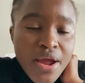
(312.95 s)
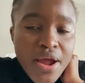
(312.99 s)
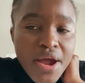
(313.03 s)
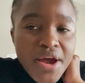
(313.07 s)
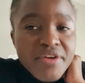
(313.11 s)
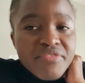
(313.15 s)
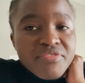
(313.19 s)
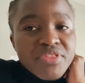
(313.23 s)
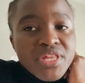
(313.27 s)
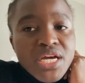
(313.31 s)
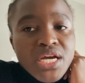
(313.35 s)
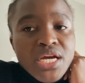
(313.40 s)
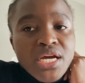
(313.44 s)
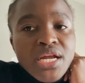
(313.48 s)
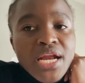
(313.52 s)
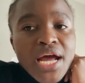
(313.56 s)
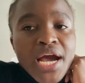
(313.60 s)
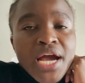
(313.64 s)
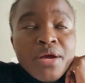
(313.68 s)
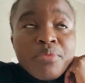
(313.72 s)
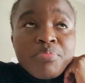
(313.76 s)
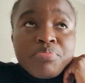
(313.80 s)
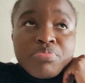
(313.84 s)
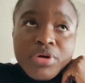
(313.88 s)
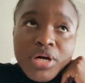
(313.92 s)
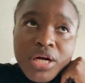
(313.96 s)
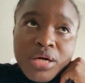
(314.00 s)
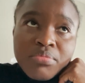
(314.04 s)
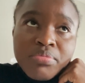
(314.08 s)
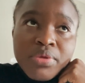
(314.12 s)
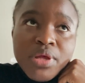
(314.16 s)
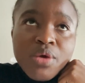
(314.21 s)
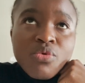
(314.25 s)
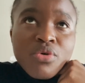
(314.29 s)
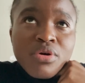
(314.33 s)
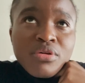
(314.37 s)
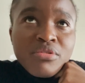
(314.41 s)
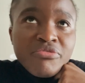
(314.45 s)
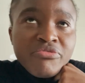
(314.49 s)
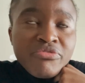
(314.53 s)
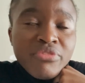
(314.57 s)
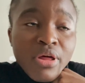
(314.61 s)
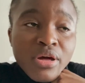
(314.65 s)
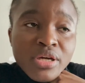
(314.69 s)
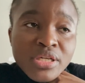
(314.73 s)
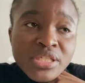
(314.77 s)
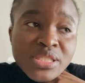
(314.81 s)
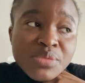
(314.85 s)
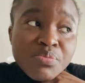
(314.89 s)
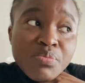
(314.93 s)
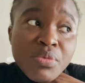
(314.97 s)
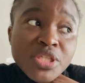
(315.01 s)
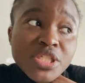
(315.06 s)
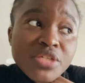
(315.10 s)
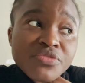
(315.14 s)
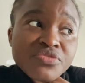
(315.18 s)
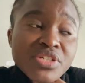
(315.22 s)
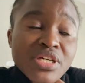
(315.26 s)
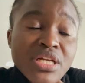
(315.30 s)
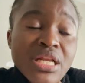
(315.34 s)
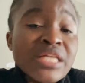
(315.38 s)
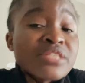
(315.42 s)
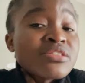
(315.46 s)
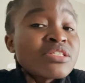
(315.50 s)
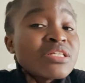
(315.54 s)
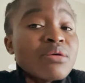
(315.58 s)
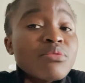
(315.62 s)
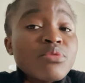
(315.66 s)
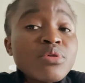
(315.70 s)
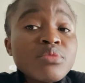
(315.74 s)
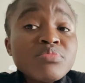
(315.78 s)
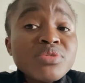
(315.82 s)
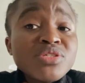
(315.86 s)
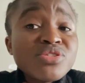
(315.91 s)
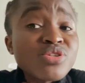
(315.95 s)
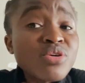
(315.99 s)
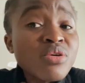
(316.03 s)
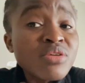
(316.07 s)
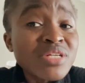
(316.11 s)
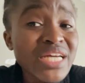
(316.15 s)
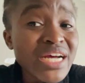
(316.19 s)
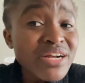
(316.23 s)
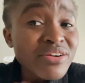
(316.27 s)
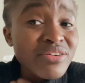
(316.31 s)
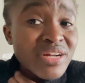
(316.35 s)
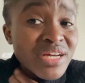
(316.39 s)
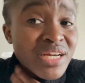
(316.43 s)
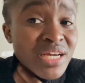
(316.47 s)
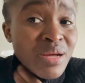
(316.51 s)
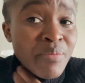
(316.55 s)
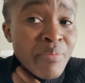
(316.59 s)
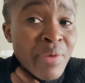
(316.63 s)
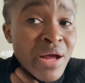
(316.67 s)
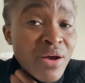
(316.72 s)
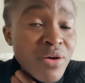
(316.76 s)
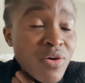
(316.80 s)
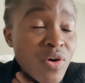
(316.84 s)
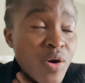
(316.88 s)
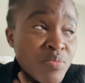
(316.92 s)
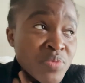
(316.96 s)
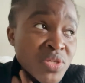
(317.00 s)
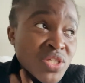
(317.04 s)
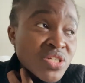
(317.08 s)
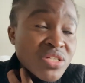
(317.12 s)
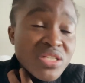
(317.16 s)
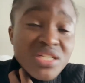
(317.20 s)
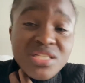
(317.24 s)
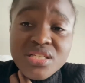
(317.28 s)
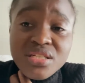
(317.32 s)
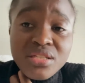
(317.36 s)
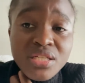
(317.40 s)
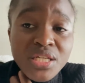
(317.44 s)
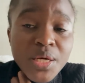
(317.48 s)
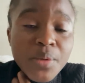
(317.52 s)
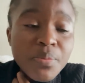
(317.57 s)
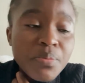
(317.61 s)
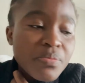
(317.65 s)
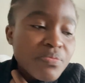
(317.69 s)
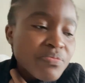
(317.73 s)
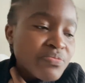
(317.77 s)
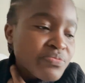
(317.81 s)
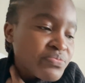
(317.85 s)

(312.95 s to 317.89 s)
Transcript: And then I probably won't vlog as much after class because I'm going to be so tired when I get back home. I'm just going to sleep.